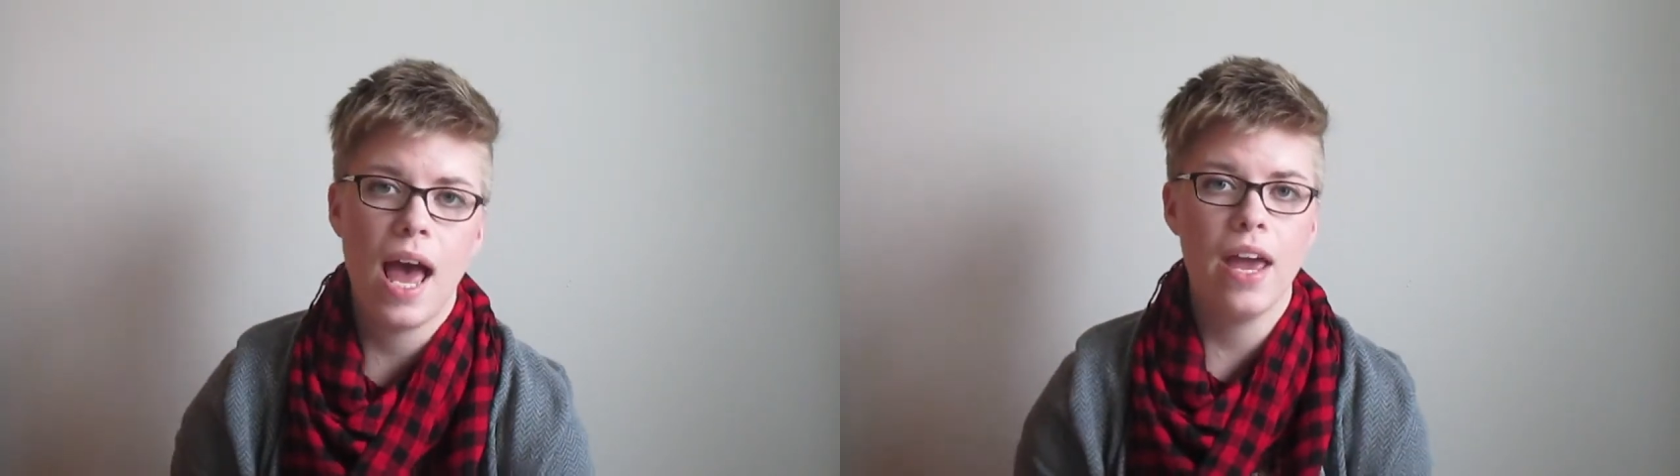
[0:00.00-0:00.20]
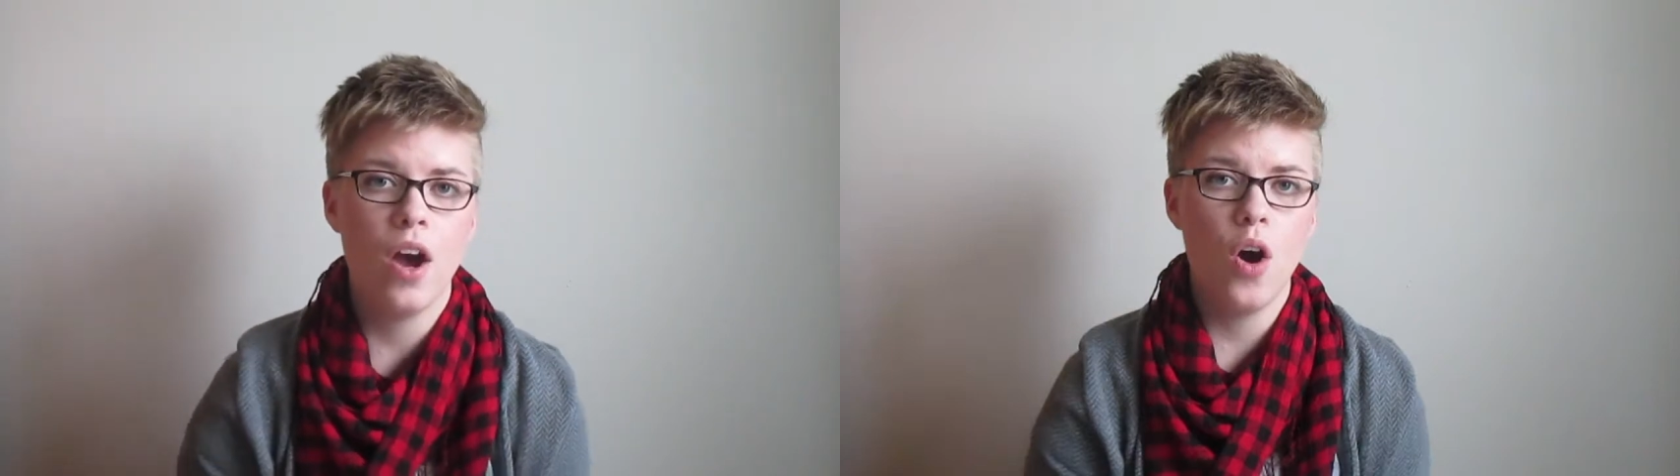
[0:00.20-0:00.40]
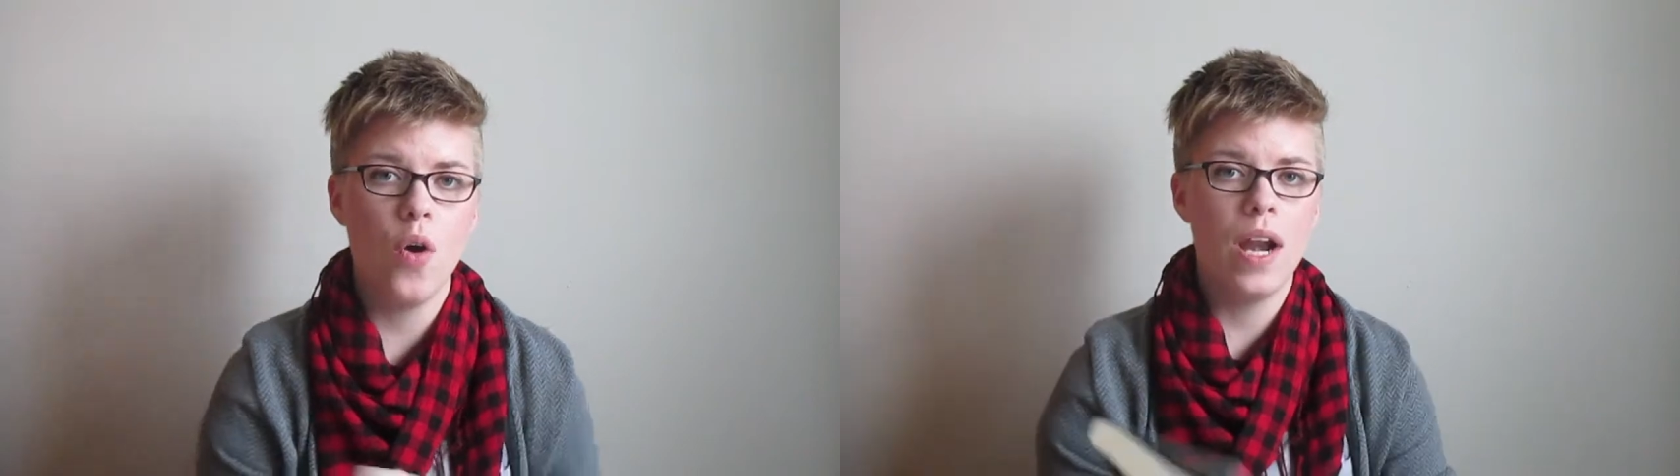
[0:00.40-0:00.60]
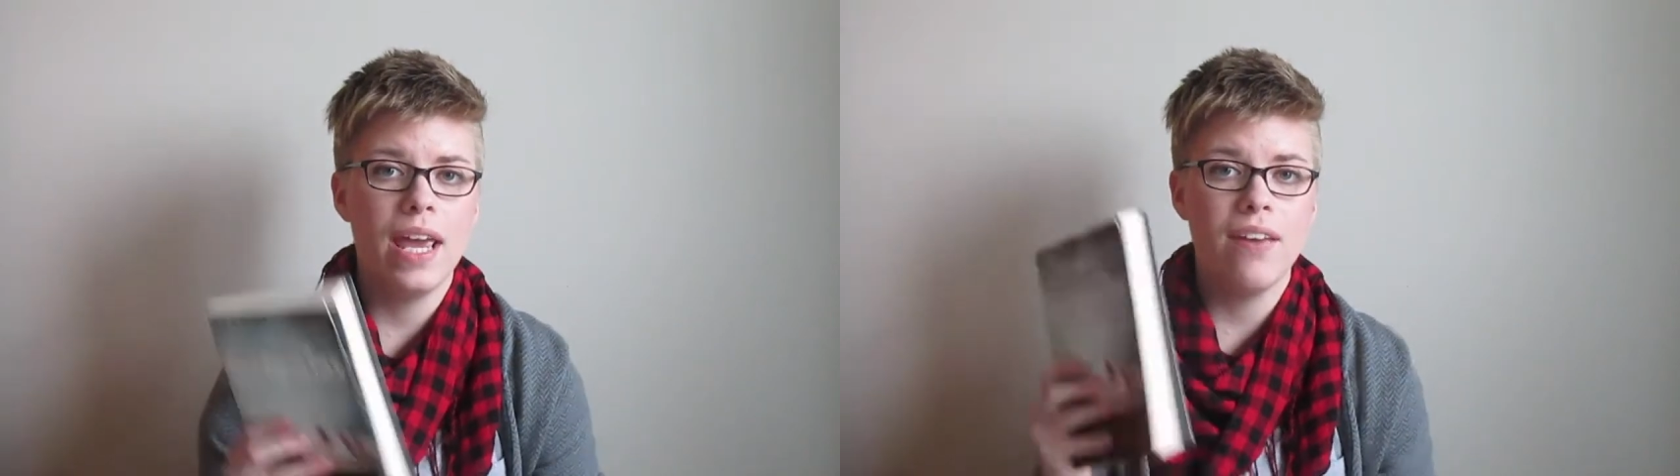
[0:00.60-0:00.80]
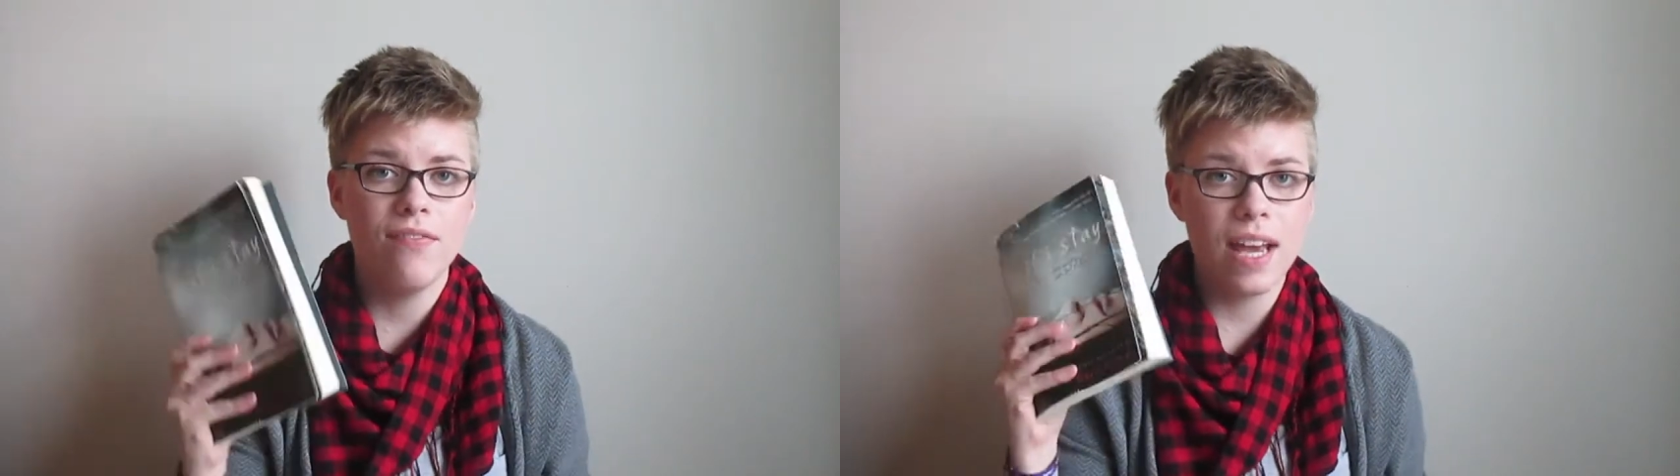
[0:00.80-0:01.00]
I own
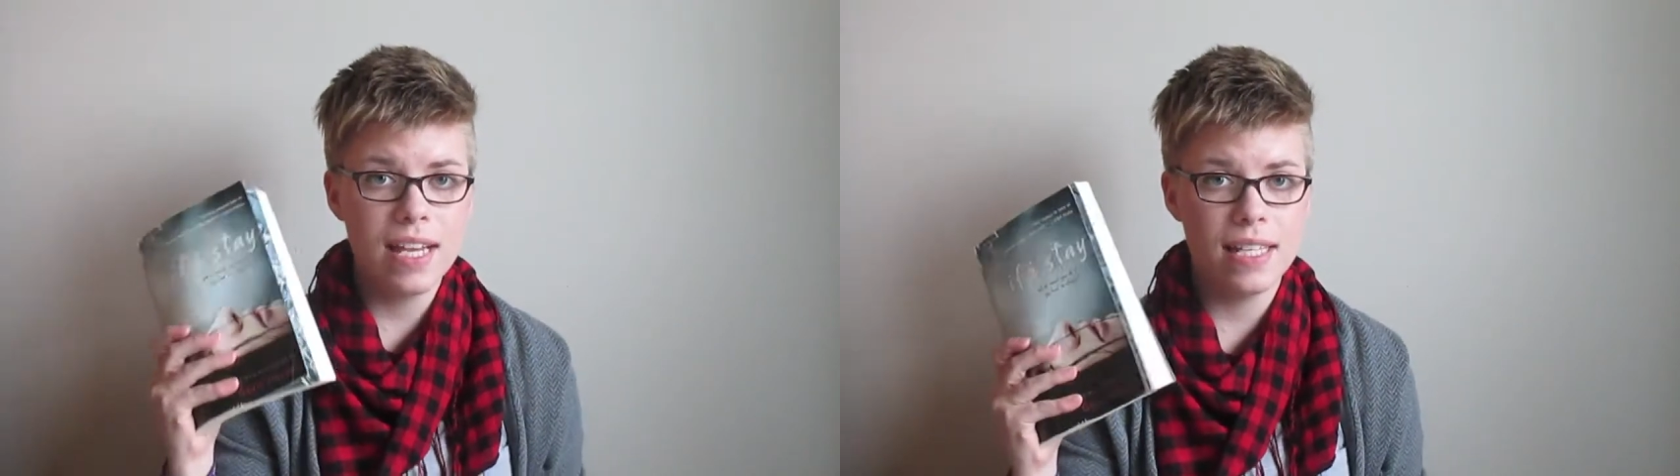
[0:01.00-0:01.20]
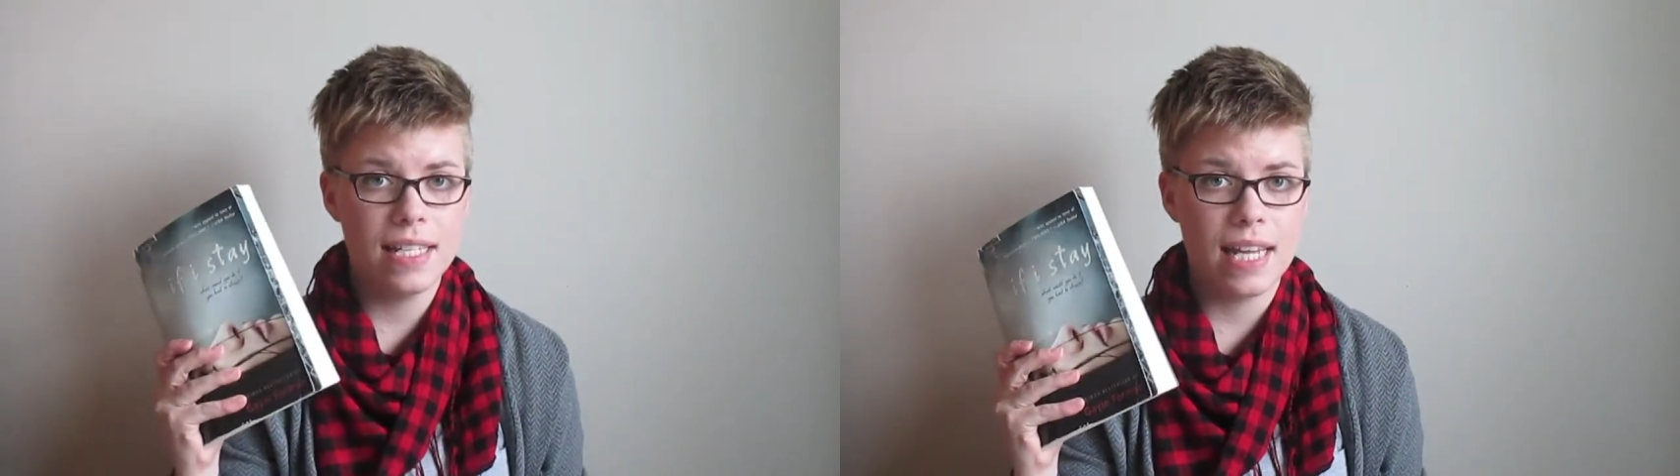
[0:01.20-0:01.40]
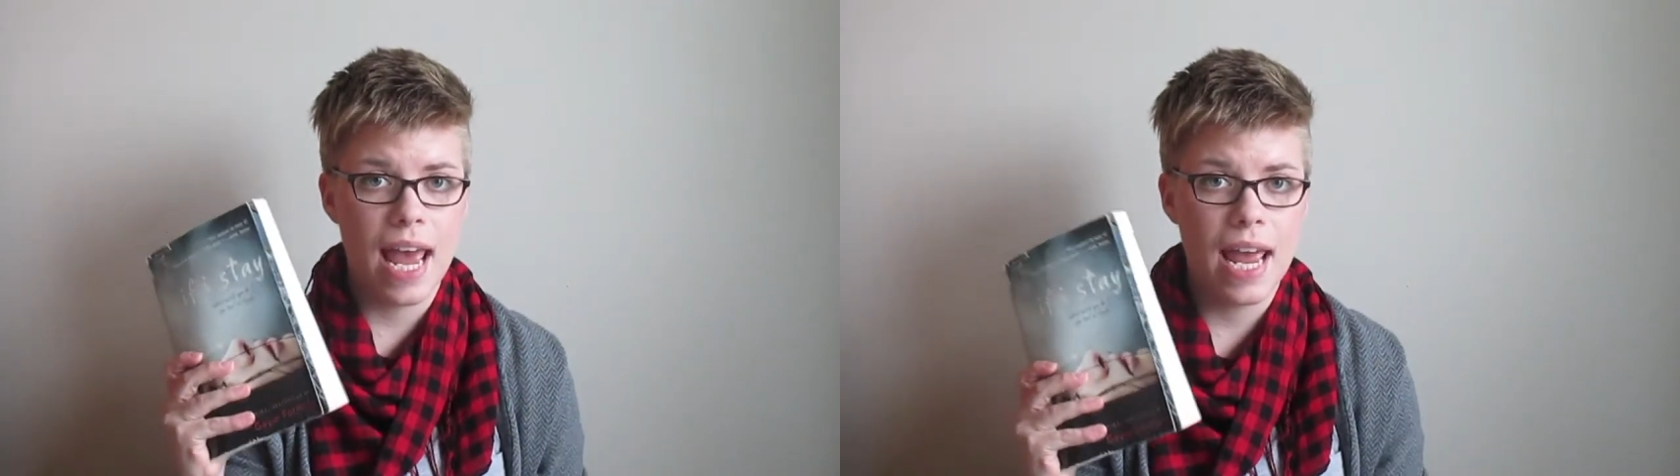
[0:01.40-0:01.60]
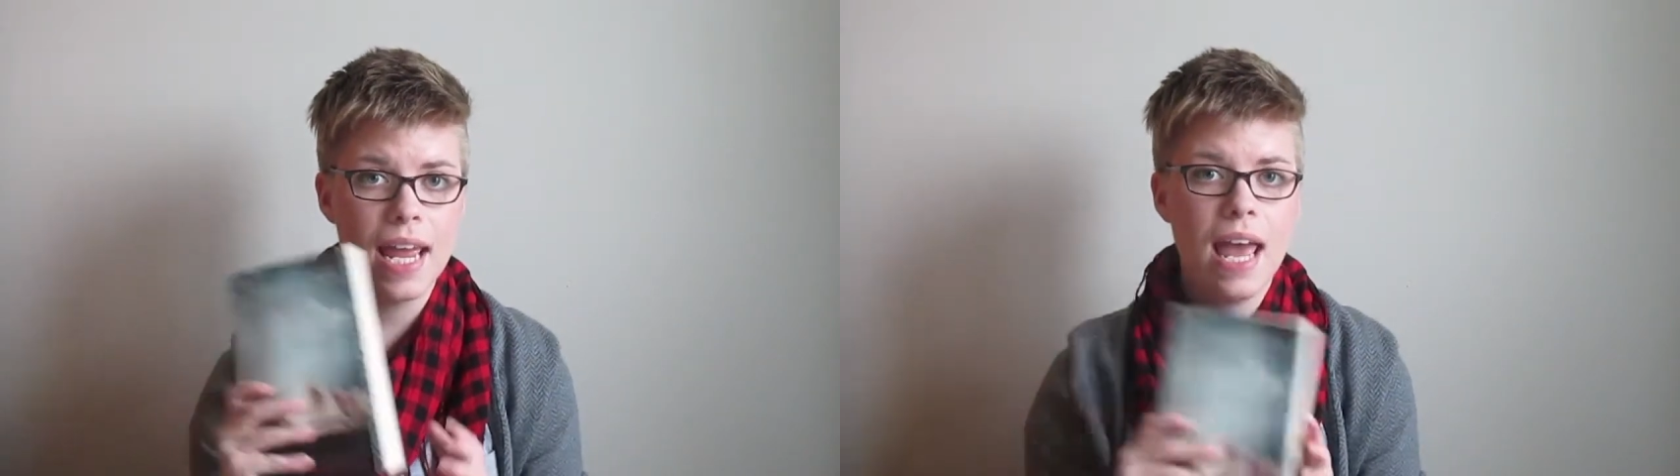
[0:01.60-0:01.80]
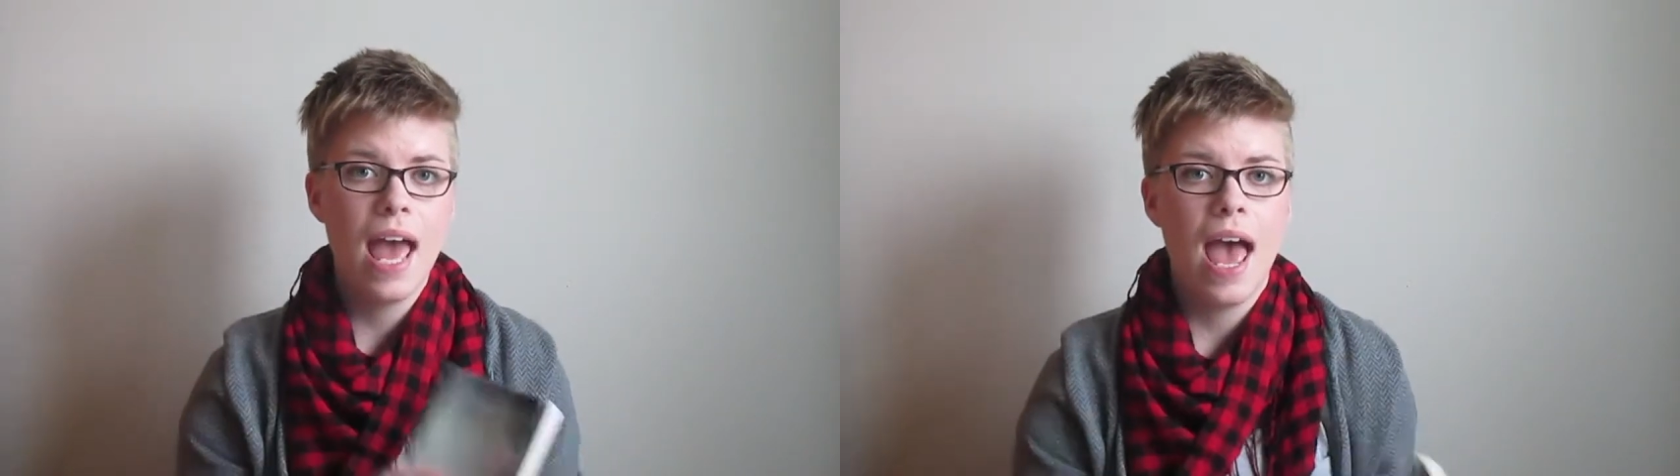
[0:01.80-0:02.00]
If I Stay